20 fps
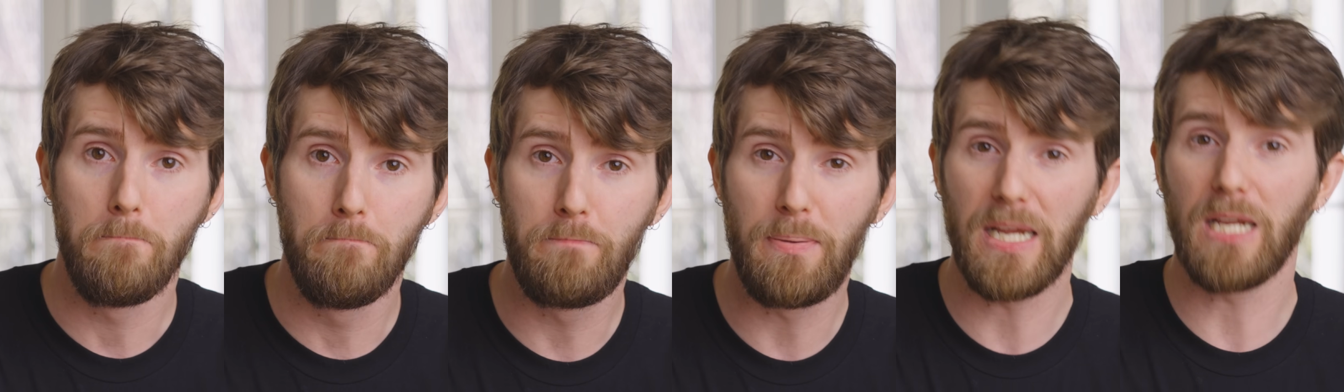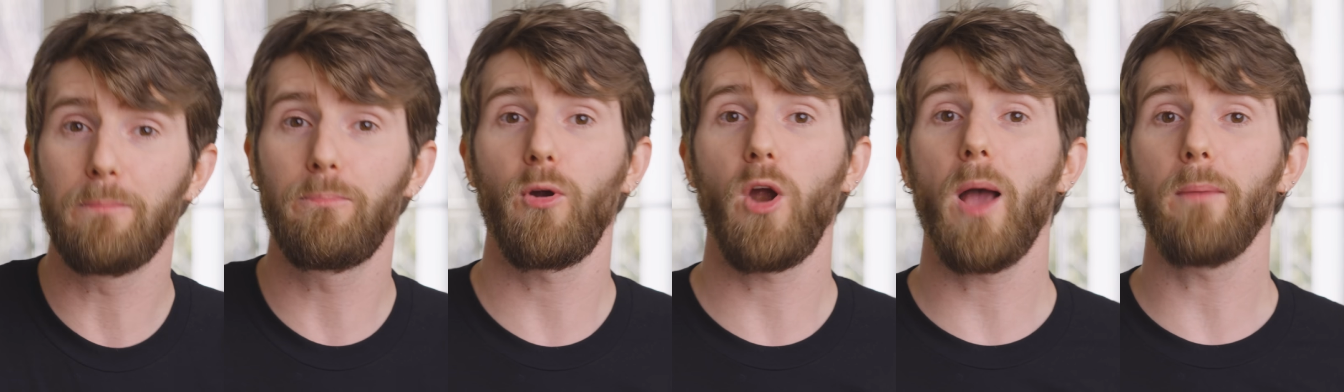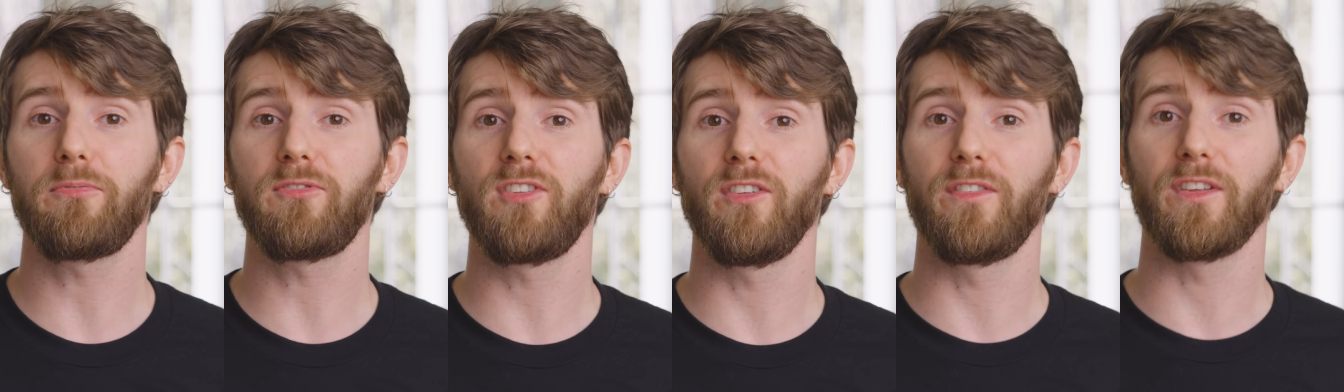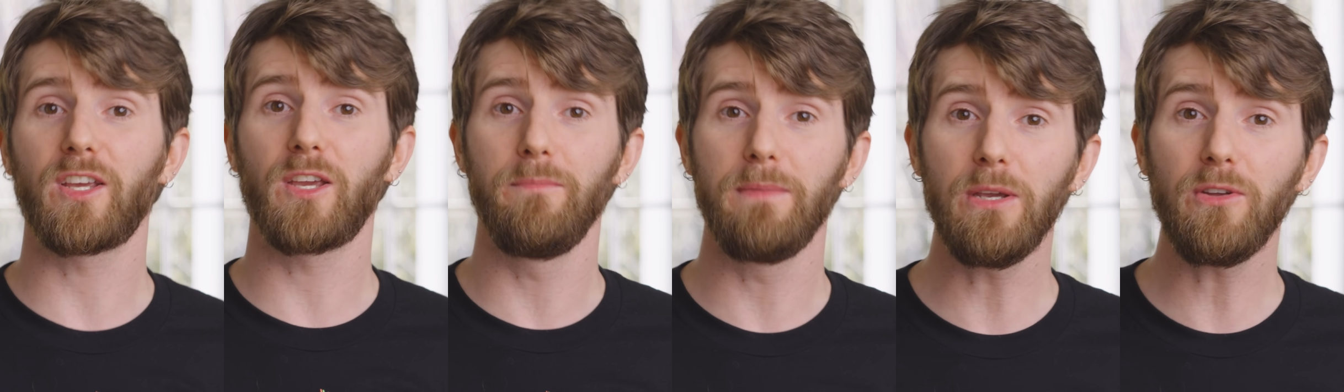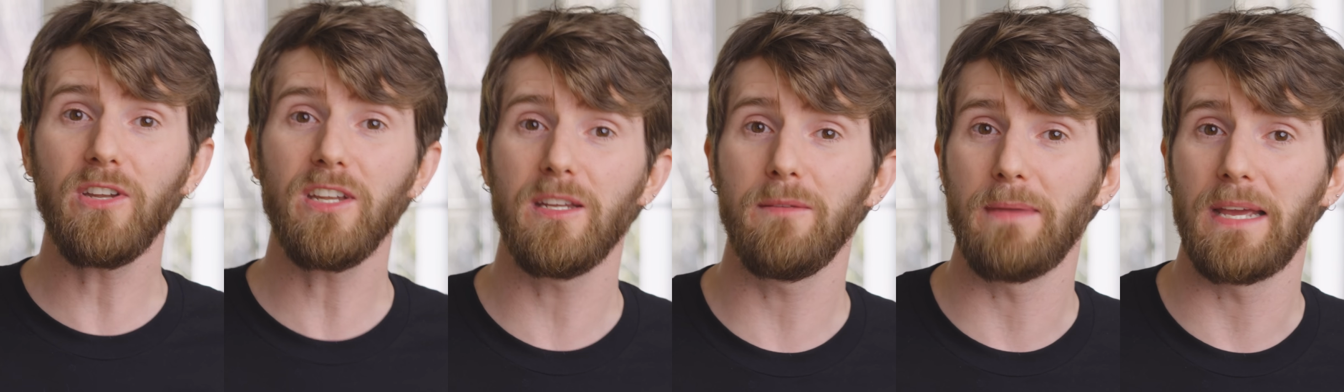Big props to the
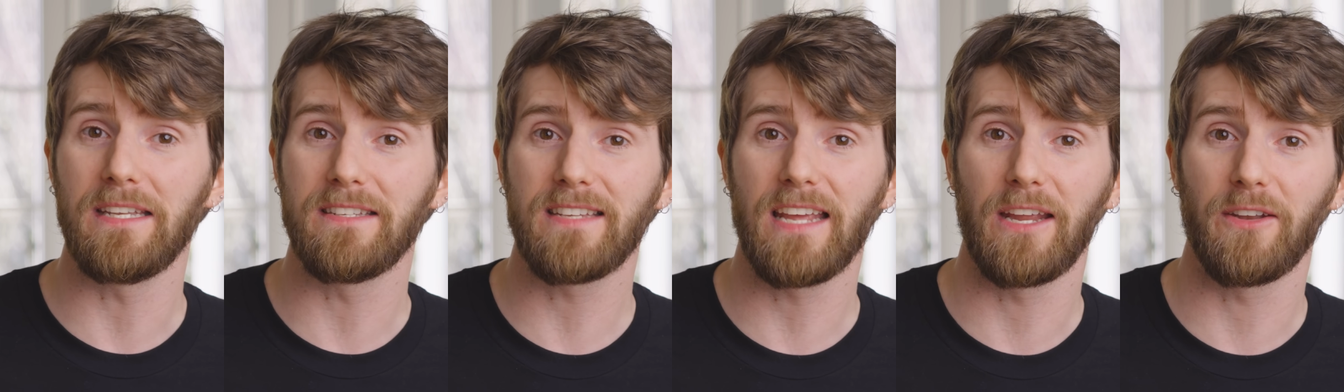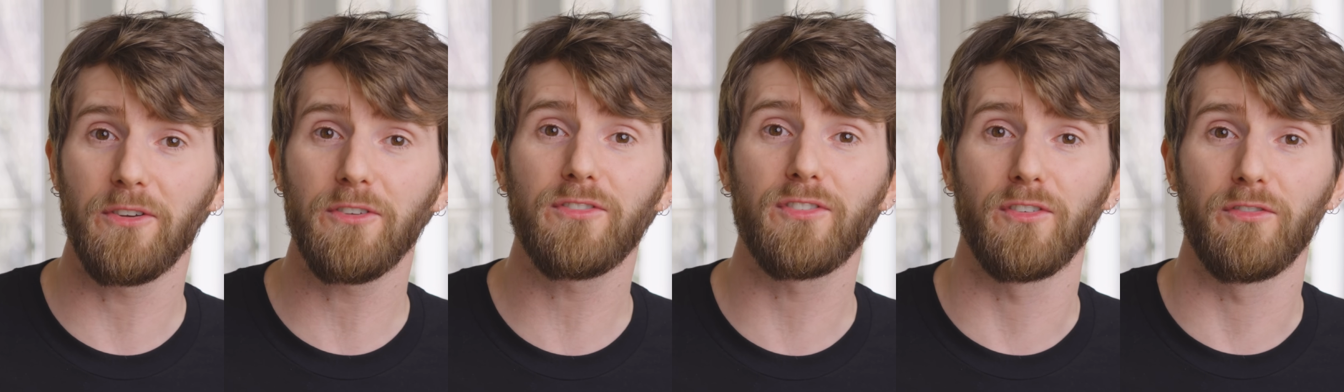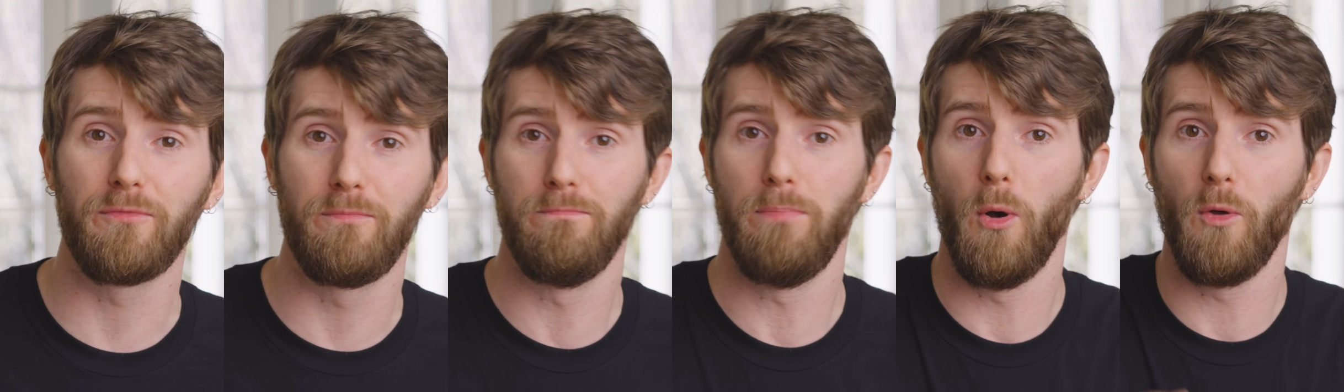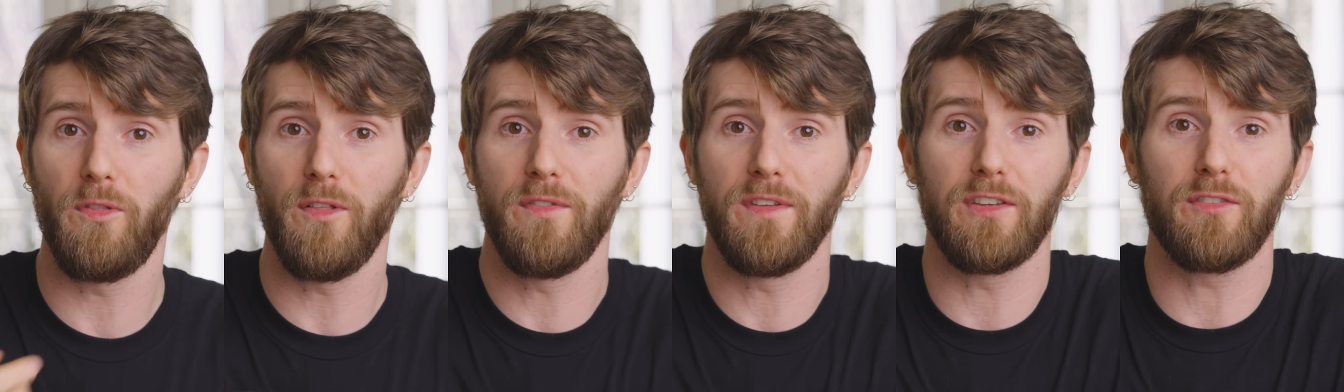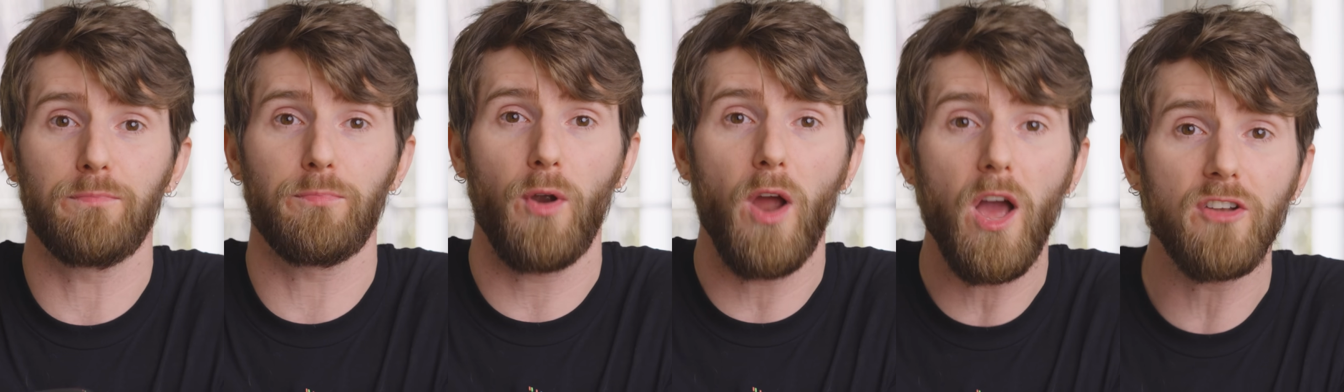community maintainers of both of
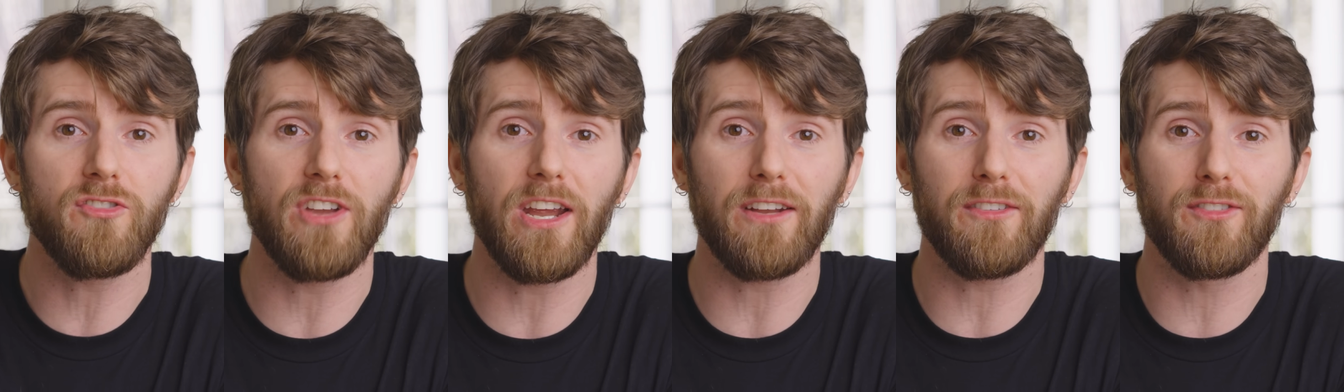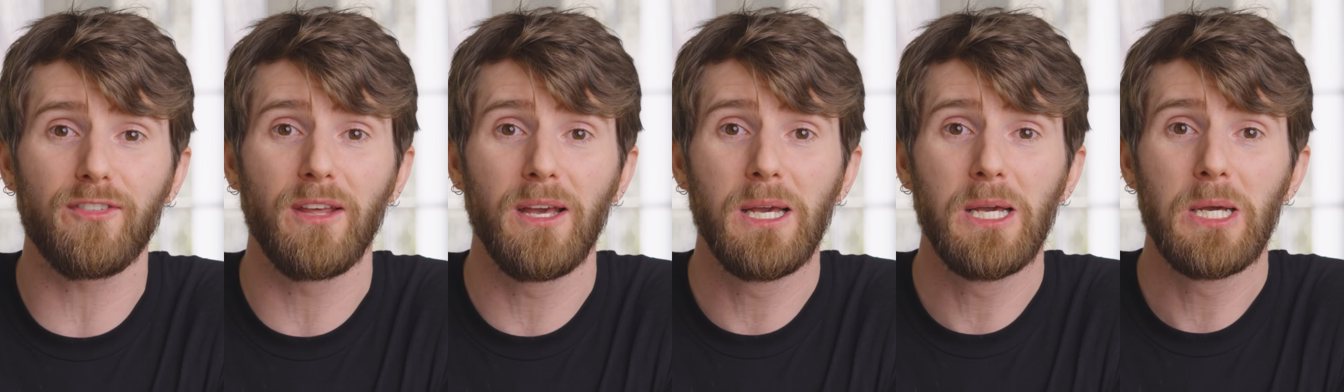these projects,